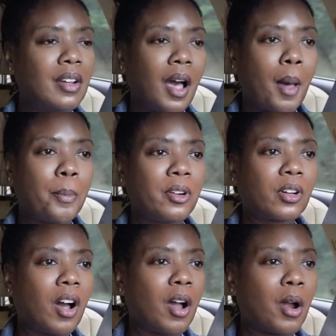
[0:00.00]
Hop in the
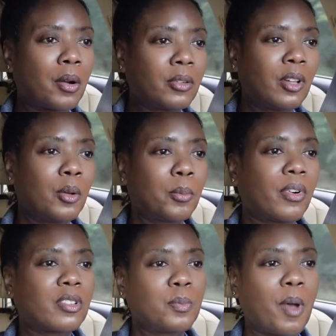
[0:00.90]
car,
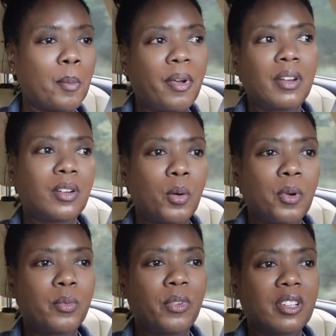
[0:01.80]
press my button. No
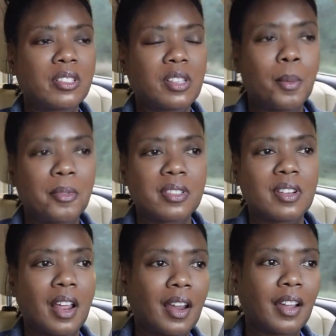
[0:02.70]
one really saw me. It's
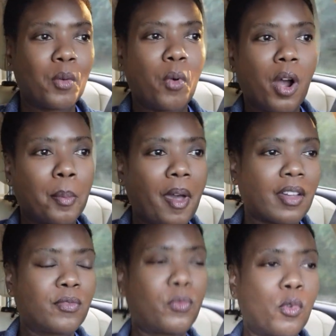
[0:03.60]
not like I walk back
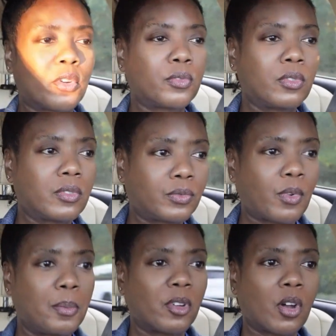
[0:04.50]
and forth
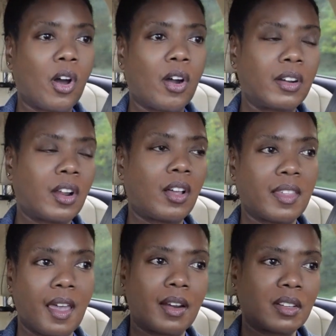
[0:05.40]
from the car and all
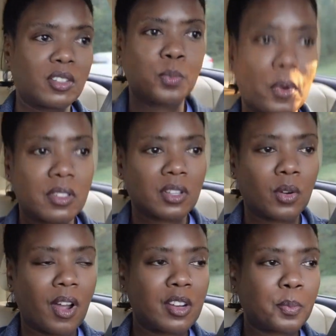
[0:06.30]
that. I just press the
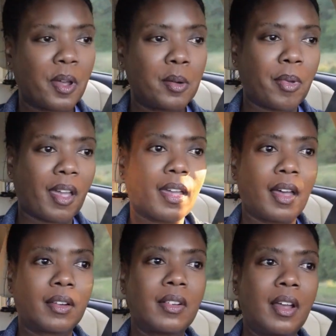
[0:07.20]
garage button, back
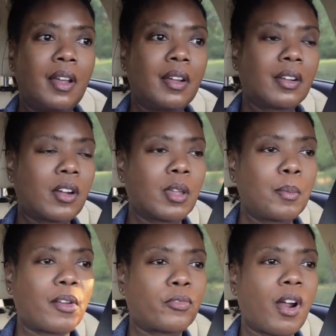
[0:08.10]
out, go get
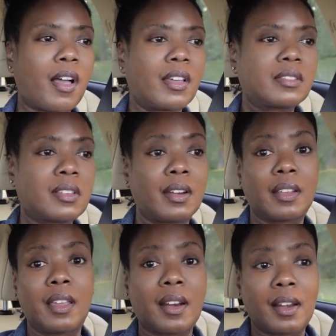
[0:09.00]
my fries. And
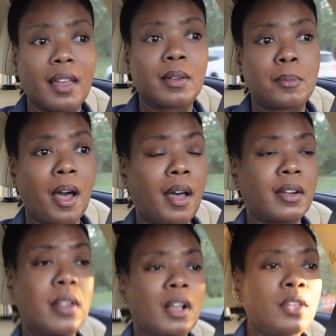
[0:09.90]
again, I like them
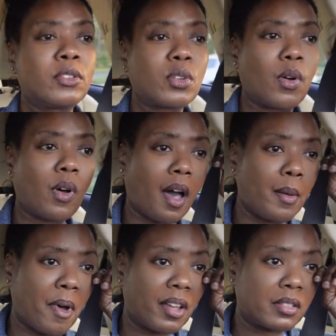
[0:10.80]
hot. So I
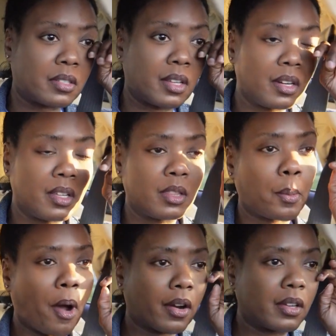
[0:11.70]
might sit in the
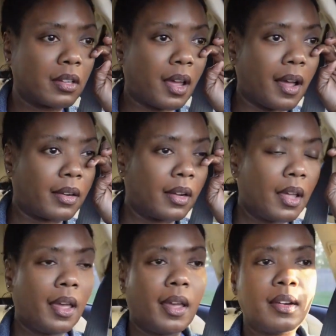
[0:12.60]
parking lot
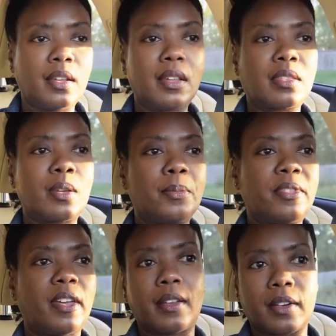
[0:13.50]
and eat them
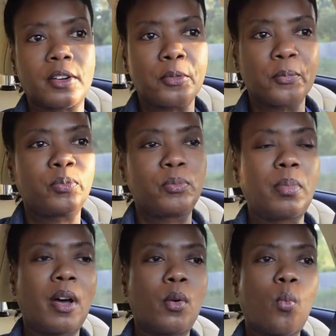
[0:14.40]
there.
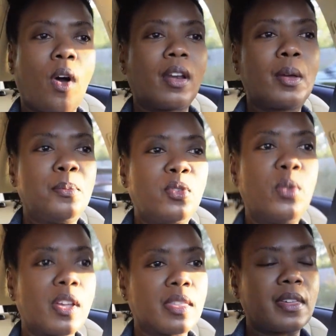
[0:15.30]
But while I'm
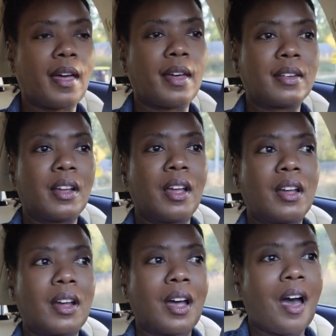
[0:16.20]
doing that,
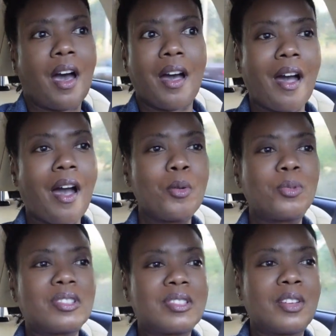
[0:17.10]
I
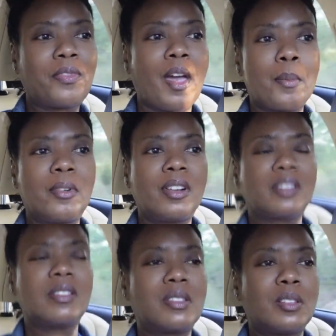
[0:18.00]
would see
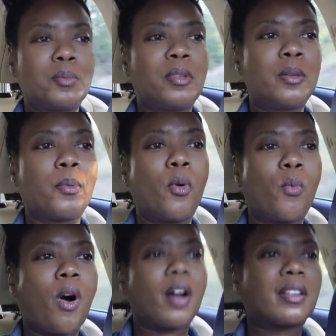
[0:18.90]
families and people
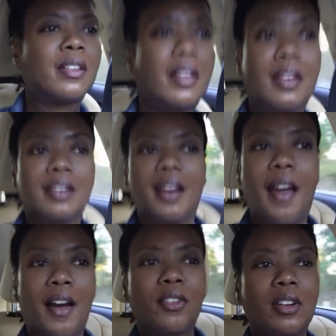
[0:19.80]
walking in and
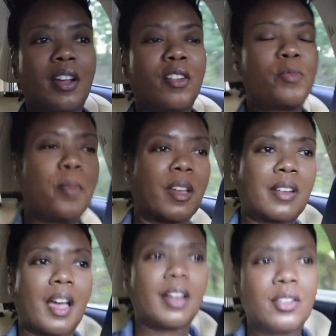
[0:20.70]
out of
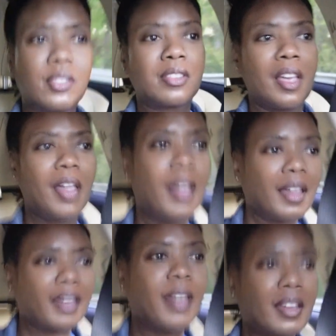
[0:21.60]
McDonald's.
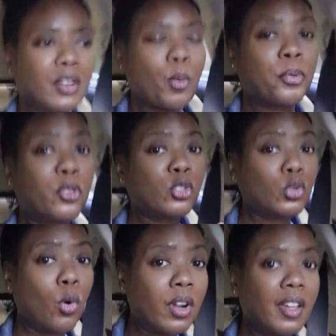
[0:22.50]
And
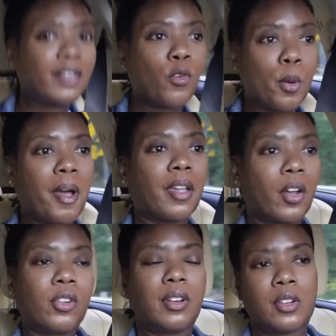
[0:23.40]
purely for my
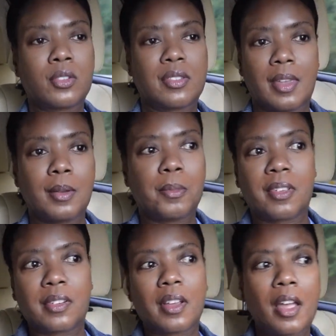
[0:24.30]
own
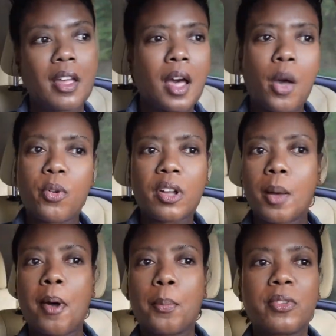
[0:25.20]
entertainment, I would
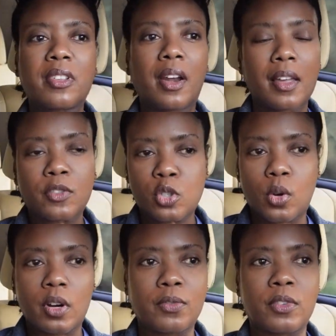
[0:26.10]
come up with a life
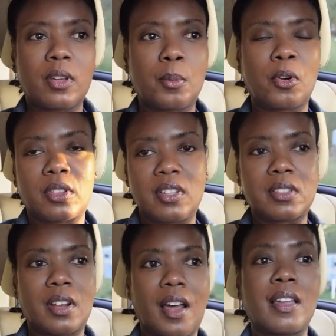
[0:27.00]
story for them or things
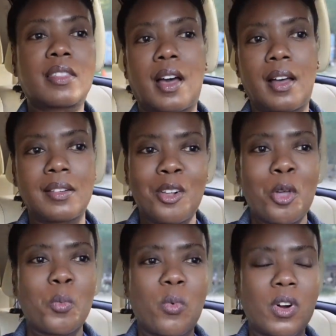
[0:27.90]
that I thought
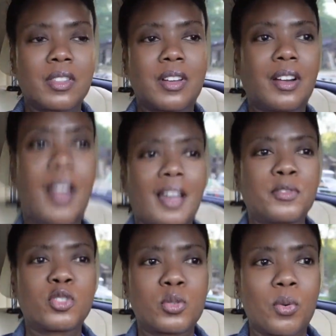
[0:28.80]
were their life
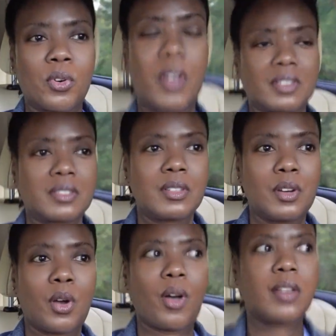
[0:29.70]
stories.
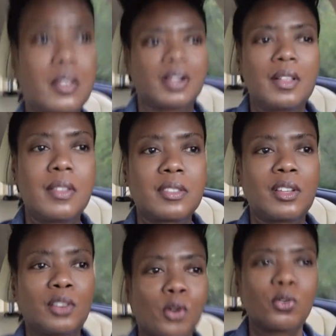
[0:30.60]
I'd see
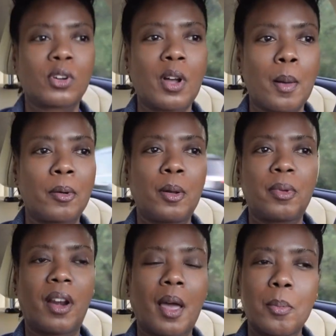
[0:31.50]
an older couple and
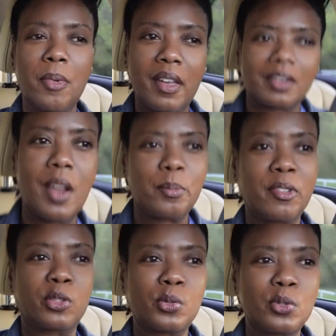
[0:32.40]
be like, man, they've
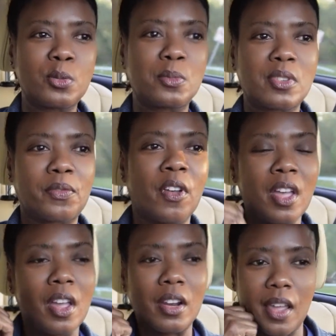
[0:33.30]
been through some stuff.
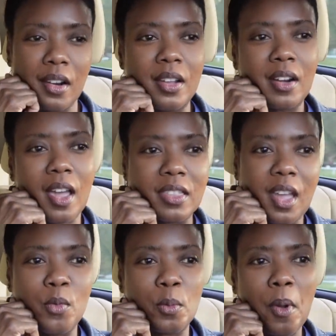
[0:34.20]
They look like
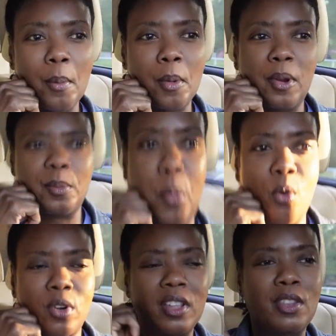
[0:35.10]
they were probably
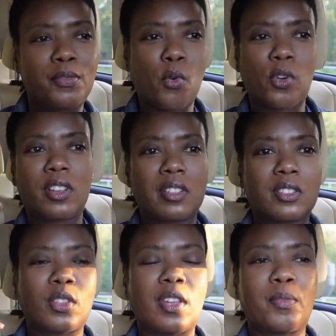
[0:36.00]
born in the 40s,
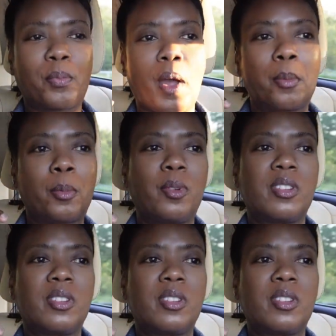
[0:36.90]
so they've probably